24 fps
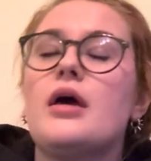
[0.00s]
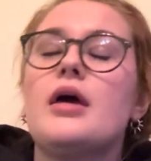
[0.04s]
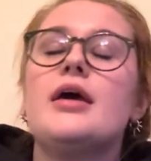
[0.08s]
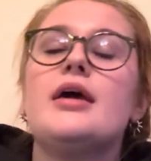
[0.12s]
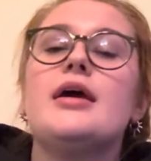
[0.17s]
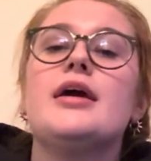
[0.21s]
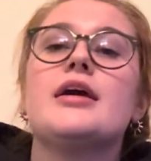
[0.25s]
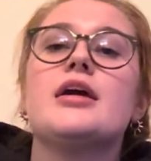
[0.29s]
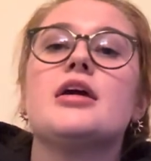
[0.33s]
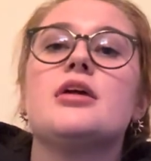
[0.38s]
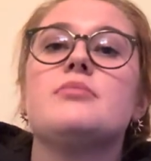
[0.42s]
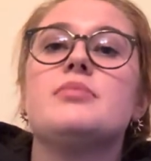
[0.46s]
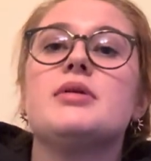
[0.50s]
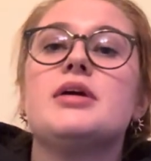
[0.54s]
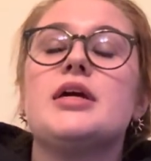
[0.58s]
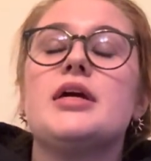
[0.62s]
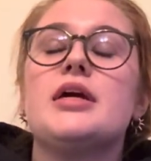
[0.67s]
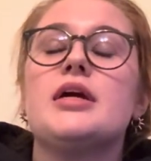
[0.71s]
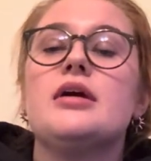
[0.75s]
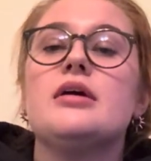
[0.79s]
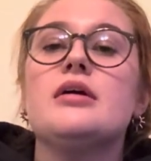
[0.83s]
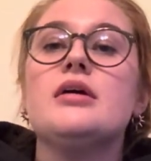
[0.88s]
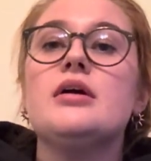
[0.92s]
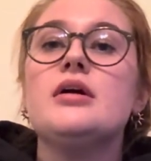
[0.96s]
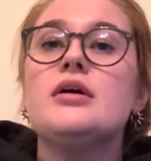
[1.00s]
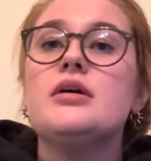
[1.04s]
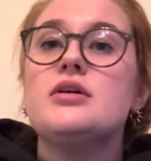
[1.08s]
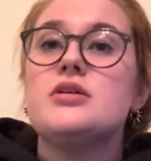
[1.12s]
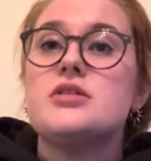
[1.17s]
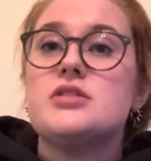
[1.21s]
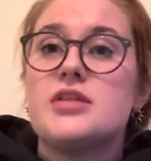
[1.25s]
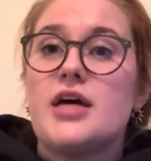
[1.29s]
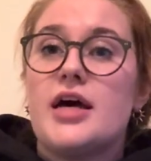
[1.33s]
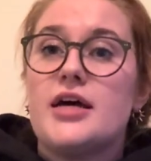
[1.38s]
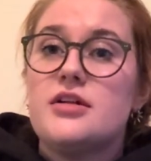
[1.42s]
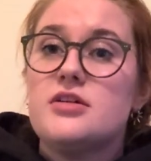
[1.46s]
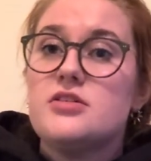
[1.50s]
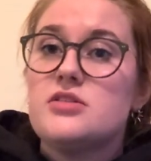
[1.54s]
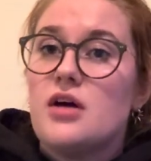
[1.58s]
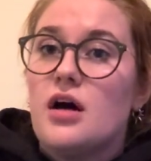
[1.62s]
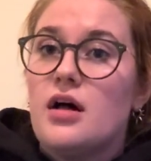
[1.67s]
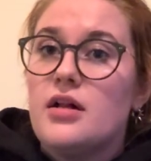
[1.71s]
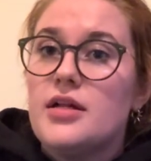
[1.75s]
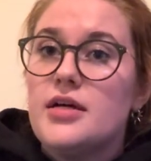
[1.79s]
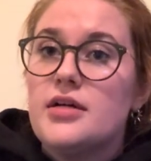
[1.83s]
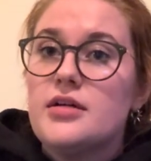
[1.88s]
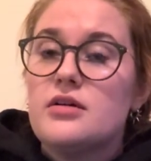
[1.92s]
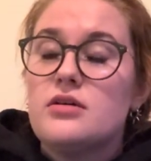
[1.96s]
It can be
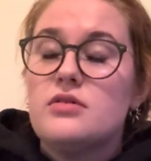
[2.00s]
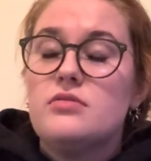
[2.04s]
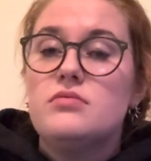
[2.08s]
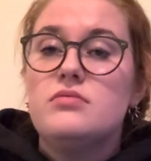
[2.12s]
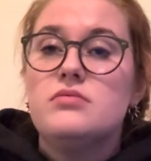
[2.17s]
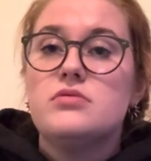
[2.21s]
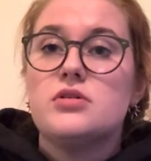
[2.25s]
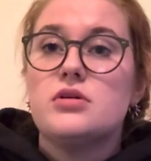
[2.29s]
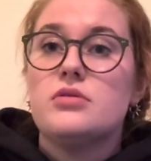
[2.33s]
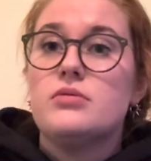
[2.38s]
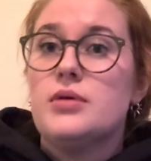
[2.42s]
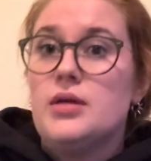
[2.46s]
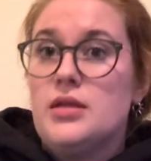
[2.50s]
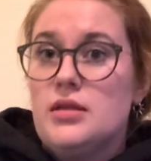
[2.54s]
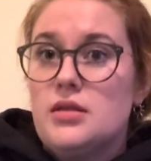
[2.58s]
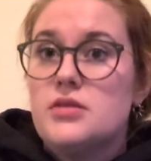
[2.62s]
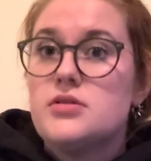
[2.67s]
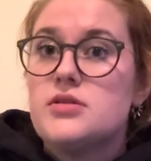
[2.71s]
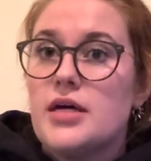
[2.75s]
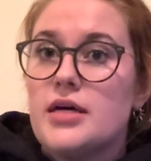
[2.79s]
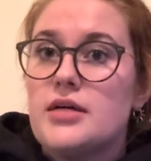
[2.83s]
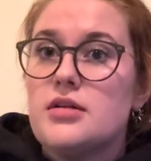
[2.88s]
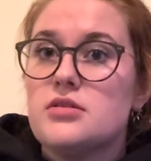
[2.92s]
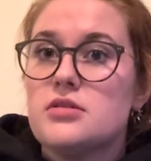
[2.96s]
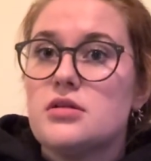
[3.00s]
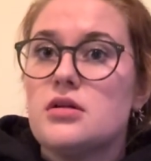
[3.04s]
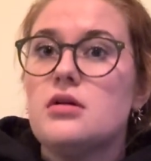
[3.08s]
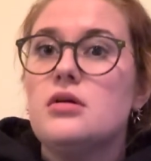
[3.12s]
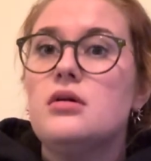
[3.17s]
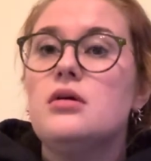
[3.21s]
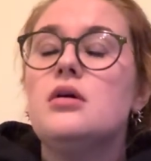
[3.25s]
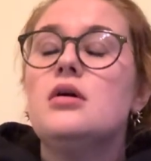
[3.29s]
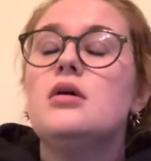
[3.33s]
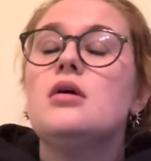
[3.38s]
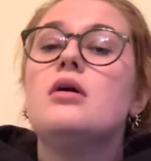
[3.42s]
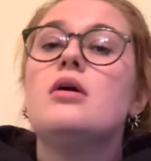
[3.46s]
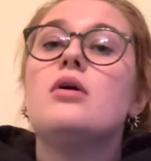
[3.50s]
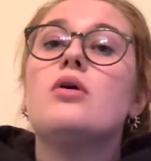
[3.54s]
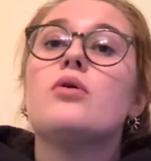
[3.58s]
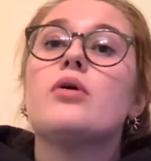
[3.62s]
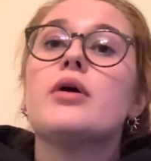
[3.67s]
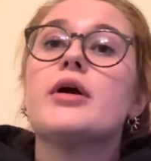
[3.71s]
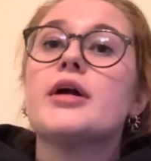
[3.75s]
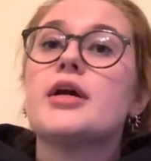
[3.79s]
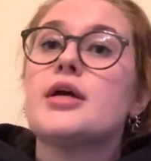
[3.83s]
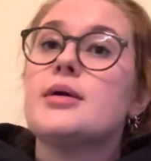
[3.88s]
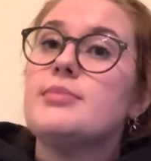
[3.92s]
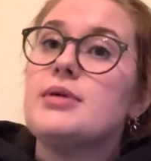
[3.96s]
cytosolic, so in the cytosol,
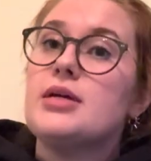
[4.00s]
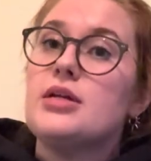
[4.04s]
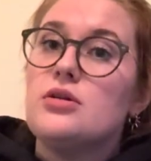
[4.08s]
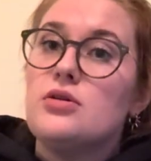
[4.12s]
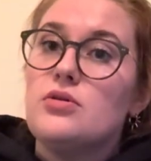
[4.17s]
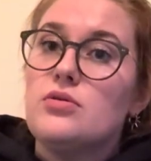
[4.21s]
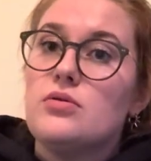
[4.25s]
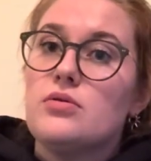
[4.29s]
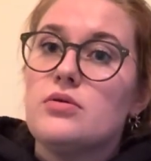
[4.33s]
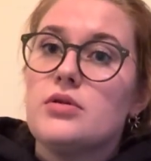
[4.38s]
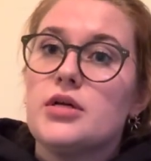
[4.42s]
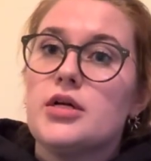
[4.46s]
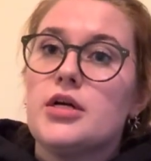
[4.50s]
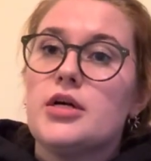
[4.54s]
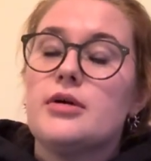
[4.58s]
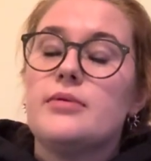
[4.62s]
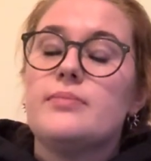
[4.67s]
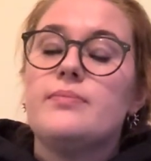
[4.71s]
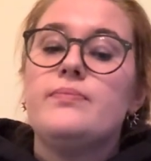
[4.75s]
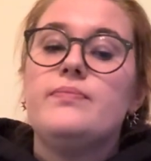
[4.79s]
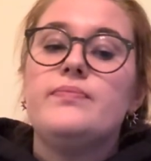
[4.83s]
or it can be nuclear.